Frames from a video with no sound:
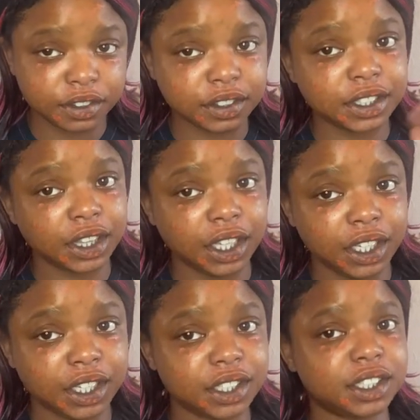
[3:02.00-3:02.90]
to
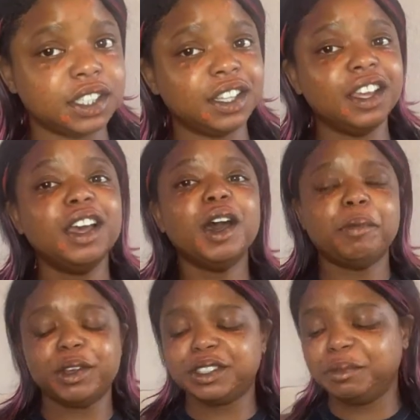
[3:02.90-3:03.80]
things
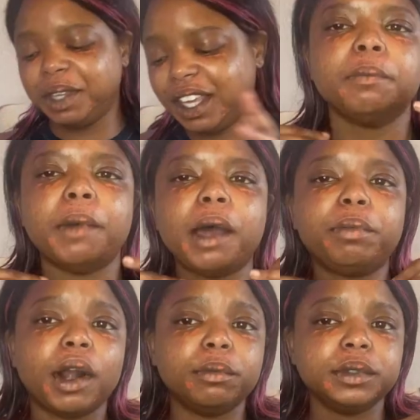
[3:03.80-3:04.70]
opposed to men. My
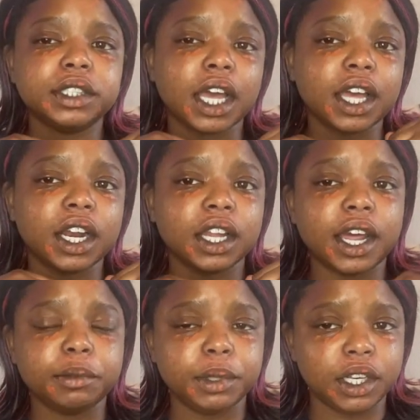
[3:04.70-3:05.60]
problem is I kind of
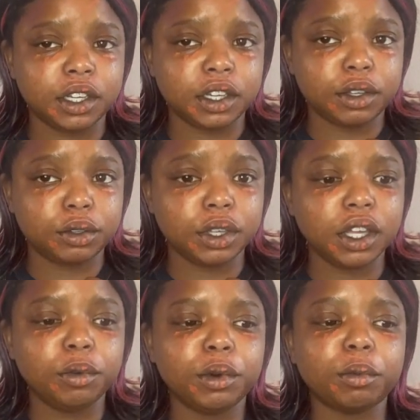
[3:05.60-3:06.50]
like being alone,
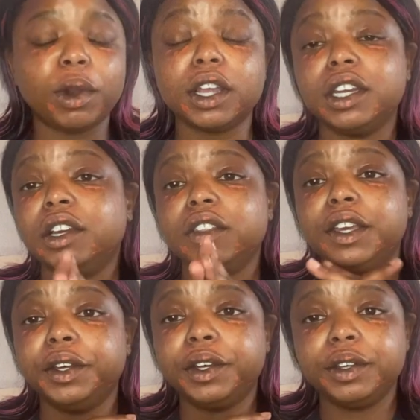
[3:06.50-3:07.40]
and we're working on that,
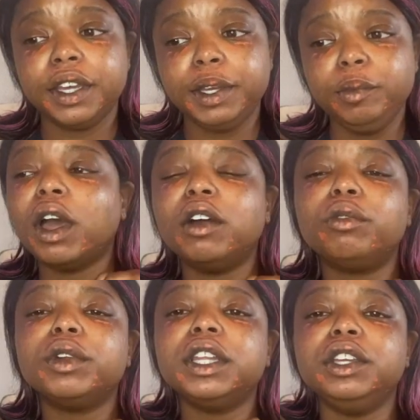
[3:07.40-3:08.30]
okay? I don't
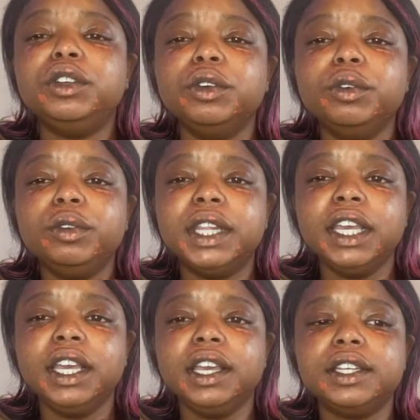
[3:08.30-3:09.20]
really do
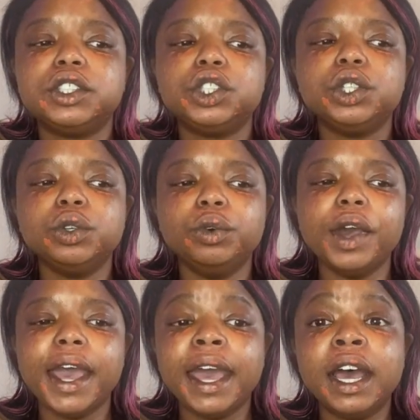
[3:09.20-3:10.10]
things to
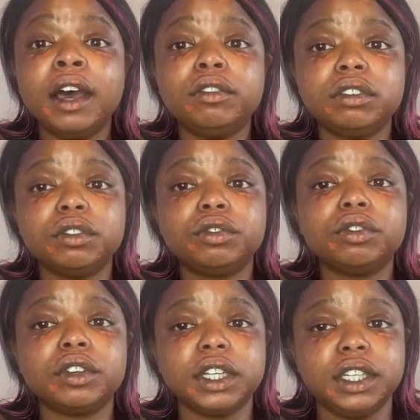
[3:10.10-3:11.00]
have
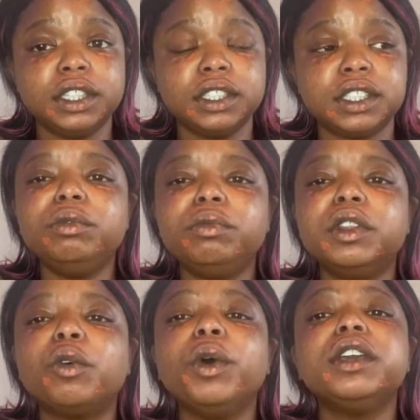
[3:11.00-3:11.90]
friends. The
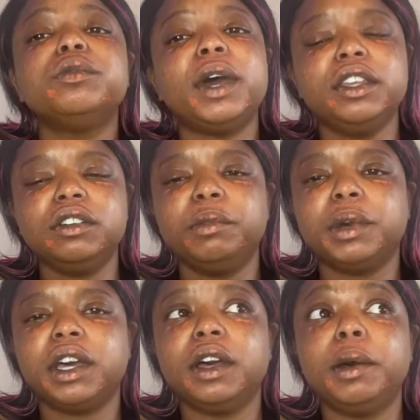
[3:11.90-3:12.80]
quickest way you can
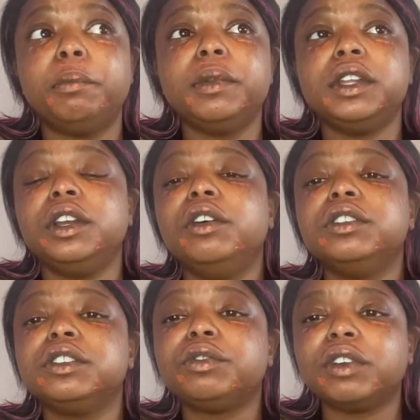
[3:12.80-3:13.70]
become
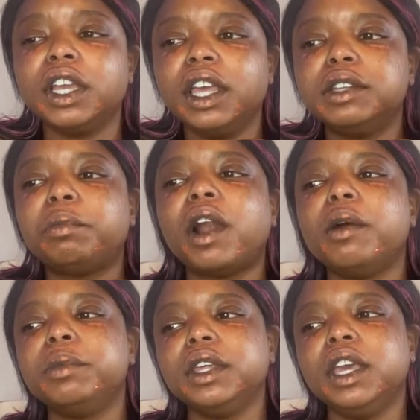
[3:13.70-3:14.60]
Lenoka's friends,
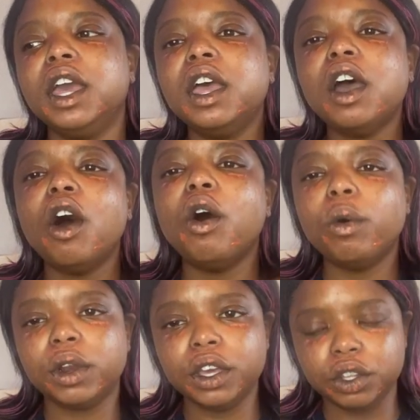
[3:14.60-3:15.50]
probably
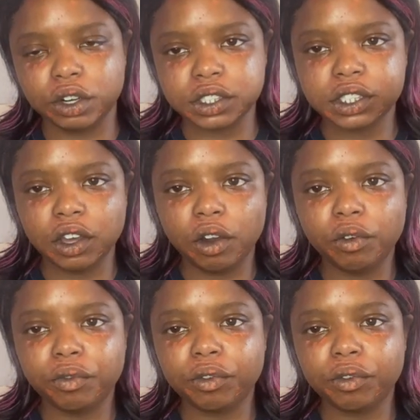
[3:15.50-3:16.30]
holding yourself